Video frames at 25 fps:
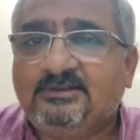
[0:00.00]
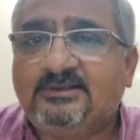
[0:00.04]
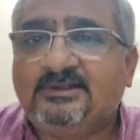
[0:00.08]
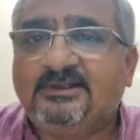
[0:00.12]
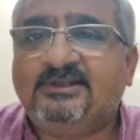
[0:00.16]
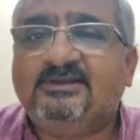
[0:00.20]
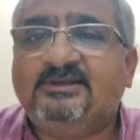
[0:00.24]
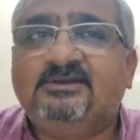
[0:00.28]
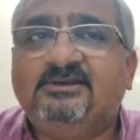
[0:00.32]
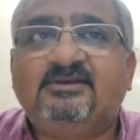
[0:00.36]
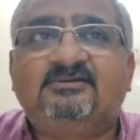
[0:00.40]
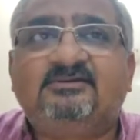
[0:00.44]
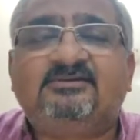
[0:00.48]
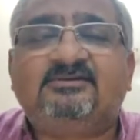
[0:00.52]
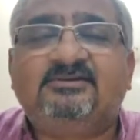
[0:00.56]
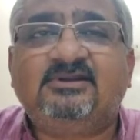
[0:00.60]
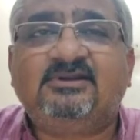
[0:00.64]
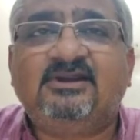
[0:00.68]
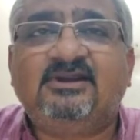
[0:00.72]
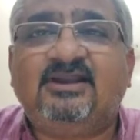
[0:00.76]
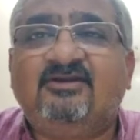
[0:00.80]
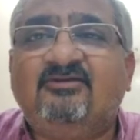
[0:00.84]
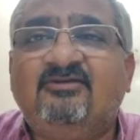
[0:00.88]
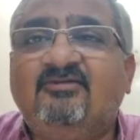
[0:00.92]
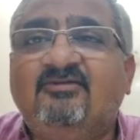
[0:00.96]
the
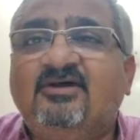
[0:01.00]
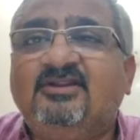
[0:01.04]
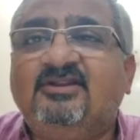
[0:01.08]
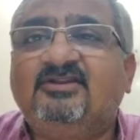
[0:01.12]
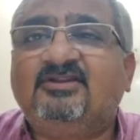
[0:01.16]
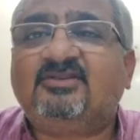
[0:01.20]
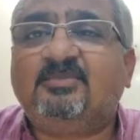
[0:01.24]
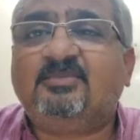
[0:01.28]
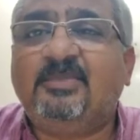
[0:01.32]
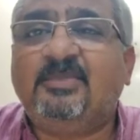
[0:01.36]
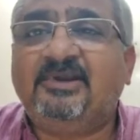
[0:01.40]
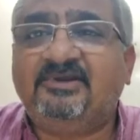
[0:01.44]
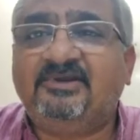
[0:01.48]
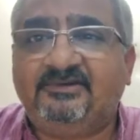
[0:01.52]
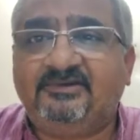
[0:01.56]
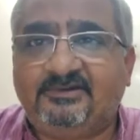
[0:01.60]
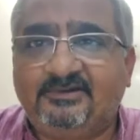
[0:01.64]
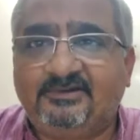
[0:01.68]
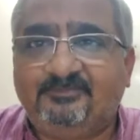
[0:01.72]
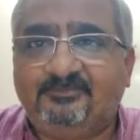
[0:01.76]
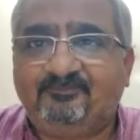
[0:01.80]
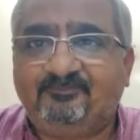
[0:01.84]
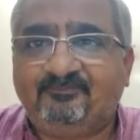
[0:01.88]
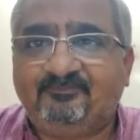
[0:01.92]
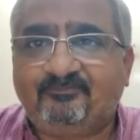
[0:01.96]
industrial advancement
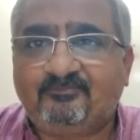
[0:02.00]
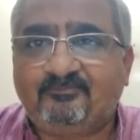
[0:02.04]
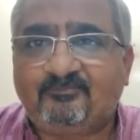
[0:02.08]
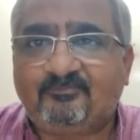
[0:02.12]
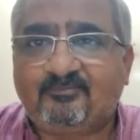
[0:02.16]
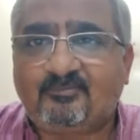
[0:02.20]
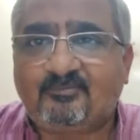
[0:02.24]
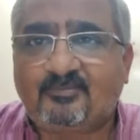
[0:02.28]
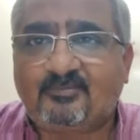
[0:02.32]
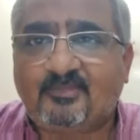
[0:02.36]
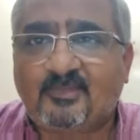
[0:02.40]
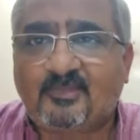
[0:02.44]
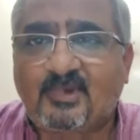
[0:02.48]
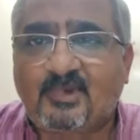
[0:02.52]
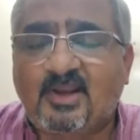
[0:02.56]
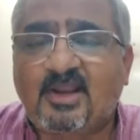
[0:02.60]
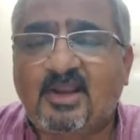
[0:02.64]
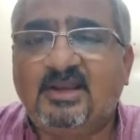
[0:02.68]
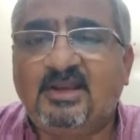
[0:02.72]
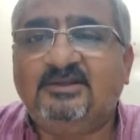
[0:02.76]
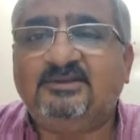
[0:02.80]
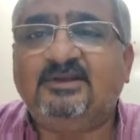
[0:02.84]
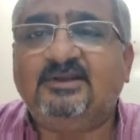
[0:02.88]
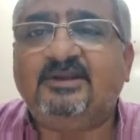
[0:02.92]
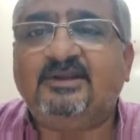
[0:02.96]

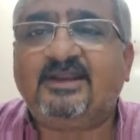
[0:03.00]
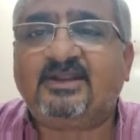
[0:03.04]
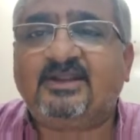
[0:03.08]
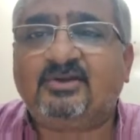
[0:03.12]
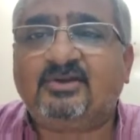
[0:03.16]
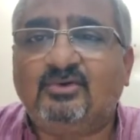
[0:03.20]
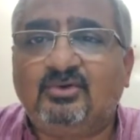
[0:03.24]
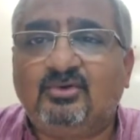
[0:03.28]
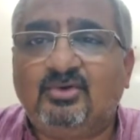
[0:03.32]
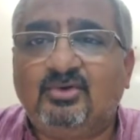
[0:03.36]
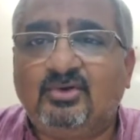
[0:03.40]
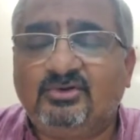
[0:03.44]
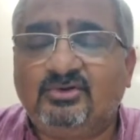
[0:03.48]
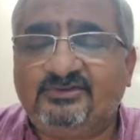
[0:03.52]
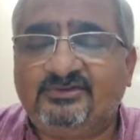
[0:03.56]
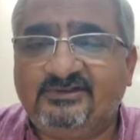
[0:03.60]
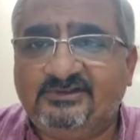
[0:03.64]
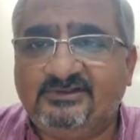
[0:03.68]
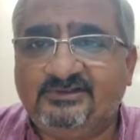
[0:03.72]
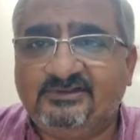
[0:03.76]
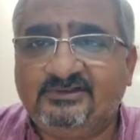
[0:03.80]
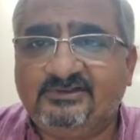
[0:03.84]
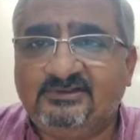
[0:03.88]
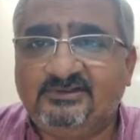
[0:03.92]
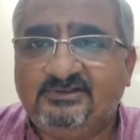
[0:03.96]
and the
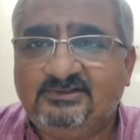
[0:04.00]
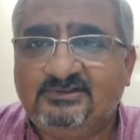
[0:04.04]
technology